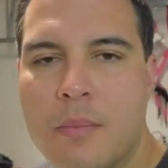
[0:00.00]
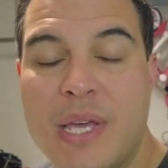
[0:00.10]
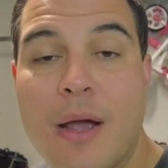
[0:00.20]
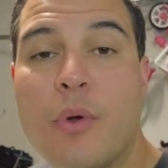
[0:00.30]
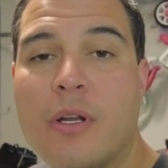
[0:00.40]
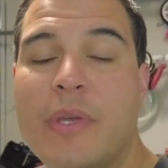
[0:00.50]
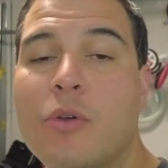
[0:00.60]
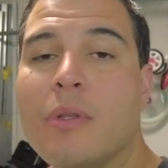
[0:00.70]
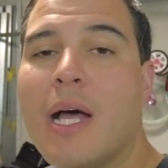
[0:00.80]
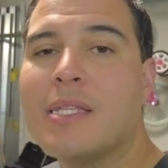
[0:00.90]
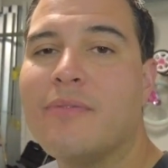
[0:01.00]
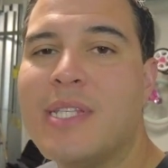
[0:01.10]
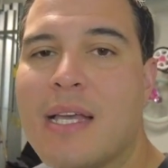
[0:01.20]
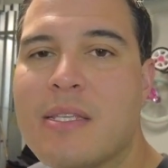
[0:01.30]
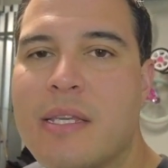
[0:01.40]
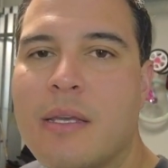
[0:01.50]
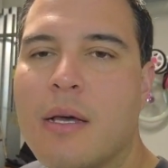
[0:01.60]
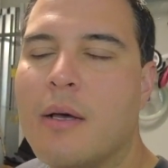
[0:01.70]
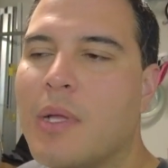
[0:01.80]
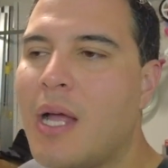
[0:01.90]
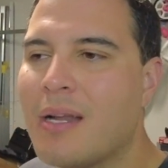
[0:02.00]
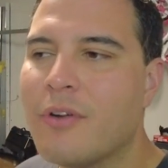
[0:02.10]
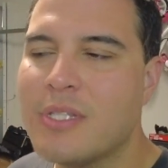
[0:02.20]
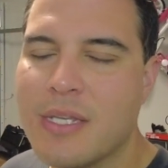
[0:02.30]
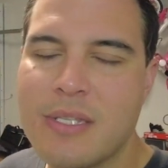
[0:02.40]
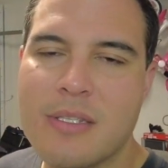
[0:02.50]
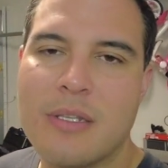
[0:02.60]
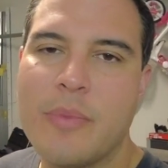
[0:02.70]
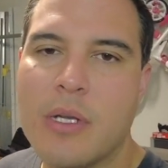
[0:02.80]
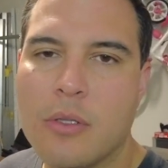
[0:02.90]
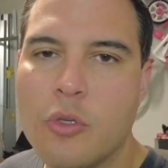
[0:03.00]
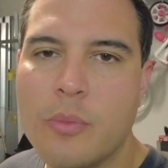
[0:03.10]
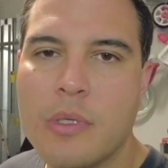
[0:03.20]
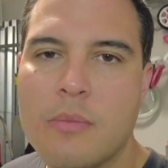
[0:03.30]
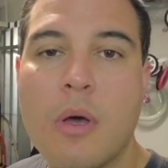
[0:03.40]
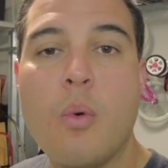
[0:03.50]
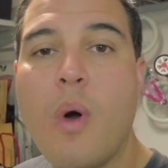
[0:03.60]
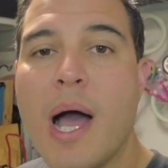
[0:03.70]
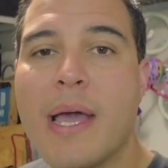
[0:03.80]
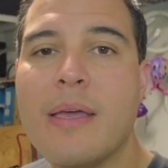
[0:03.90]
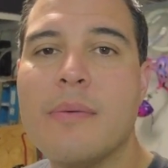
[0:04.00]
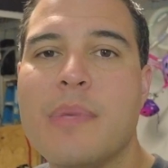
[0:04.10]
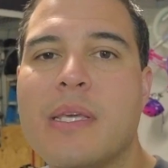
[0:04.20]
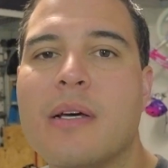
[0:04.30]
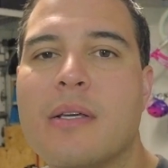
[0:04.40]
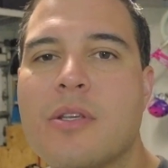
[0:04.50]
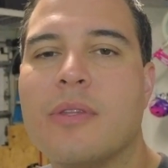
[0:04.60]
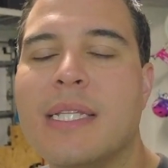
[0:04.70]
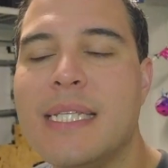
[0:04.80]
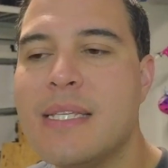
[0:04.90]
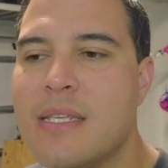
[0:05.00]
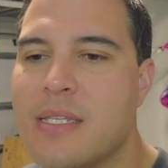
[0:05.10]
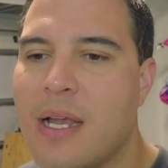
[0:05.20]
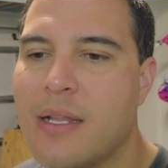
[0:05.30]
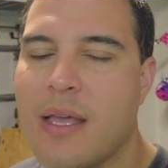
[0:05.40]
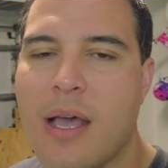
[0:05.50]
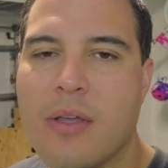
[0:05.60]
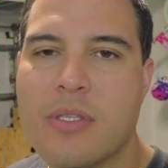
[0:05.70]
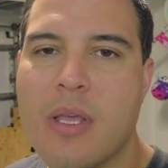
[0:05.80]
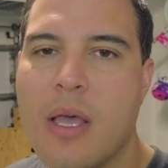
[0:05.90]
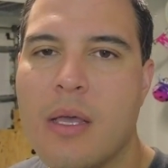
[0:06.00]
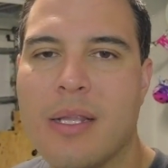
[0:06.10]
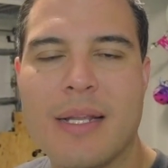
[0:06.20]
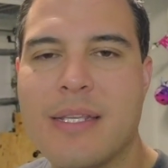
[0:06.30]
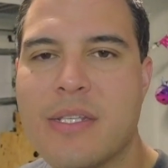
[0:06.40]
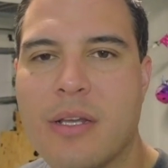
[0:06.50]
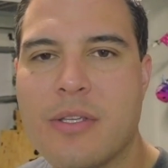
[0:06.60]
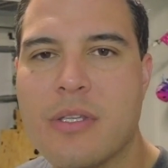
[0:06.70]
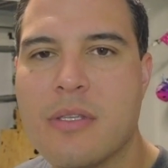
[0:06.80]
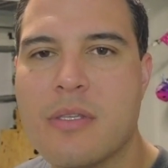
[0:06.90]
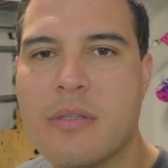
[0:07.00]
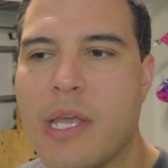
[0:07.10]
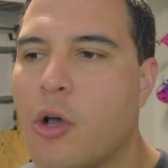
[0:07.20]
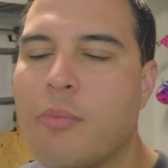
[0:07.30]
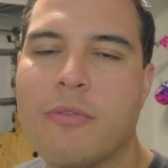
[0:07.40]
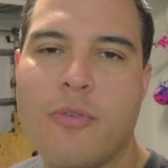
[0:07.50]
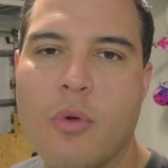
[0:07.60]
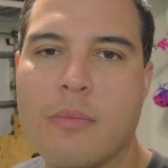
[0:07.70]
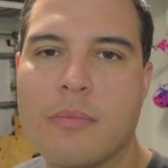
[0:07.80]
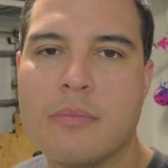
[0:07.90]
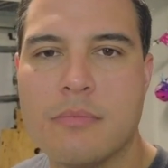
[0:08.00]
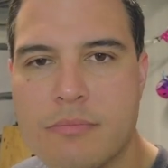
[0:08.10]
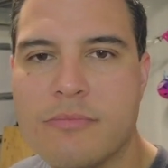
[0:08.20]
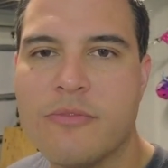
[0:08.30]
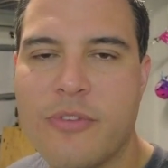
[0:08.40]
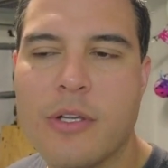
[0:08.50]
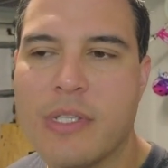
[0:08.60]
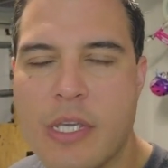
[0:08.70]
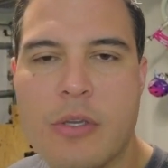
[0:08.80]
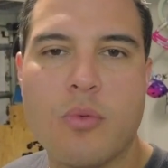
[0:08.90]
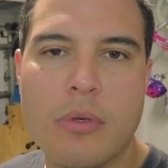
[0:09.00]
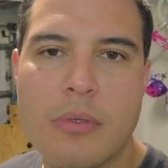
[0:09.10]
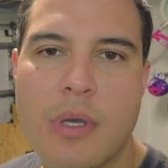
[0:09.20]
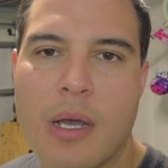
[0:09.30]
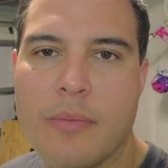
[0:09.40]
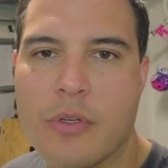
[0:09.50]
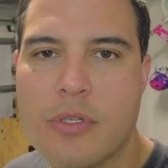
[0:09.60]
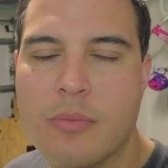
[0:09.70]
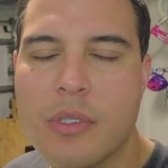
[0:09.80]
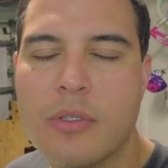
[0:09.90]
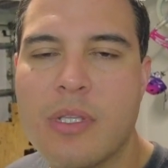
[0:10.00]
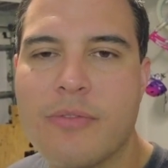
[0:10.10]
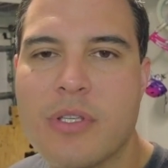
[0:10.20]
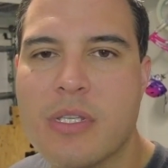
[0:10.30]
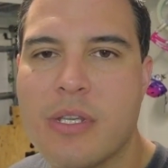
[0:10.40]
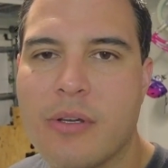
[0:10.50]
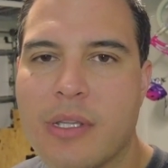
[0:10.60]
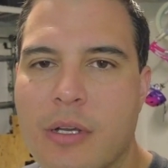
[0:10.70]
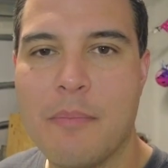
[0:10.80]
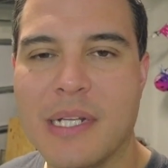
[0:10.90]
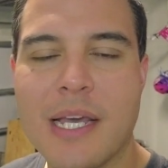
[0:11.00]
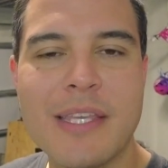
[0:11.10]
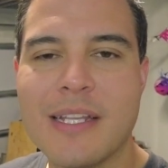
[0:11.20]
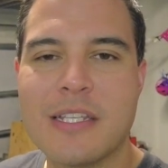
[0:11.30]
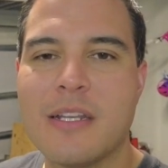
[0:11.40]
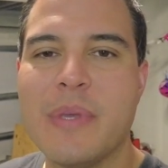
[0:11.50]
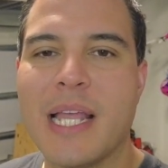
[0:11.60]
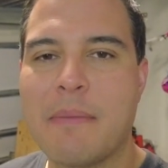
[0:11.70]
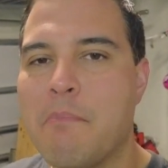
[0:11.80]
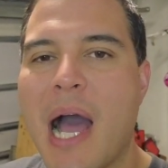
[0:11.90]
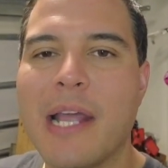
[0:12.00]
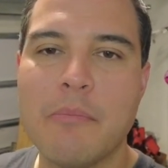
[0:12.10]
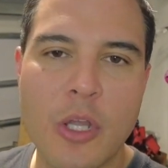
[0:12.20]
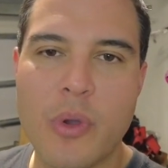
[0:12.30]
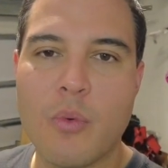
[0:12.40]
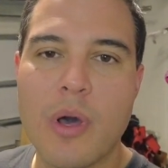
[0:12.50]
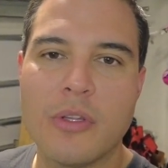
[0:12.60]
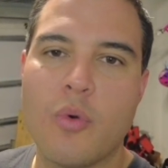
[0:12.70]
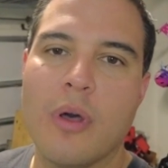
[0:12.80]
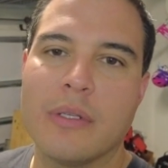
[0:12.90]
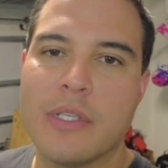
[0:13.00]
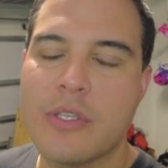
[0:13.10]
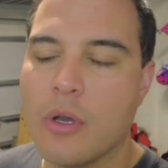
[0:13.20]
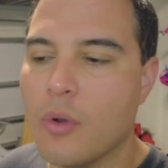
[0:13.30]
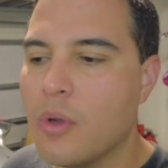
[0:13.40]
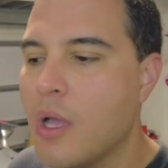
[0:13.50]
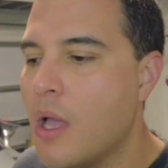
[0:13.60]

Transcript: But yeah, we're gonna be doing lots of testing. A lot of our testing is gonna be on aluminum. Why? Because on the DC side of the house, a lot of these tungstens, they all perform fairly equal. There's some little differences here and there, but nothing that's going to be like mind-blowing weld quality. So